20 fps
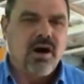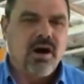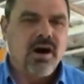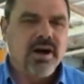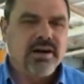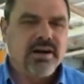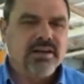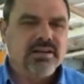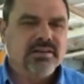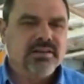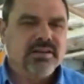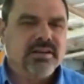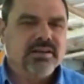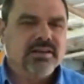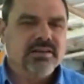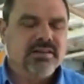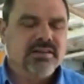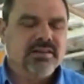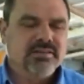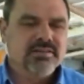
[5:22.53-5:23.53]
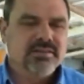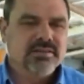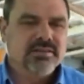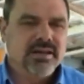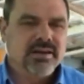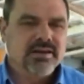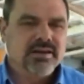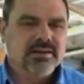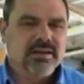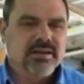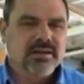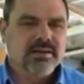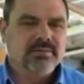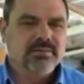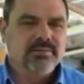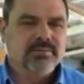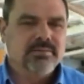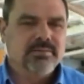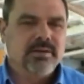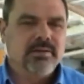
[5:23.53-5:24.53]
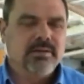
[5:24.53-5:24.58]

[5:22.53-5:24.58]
iron and and and, and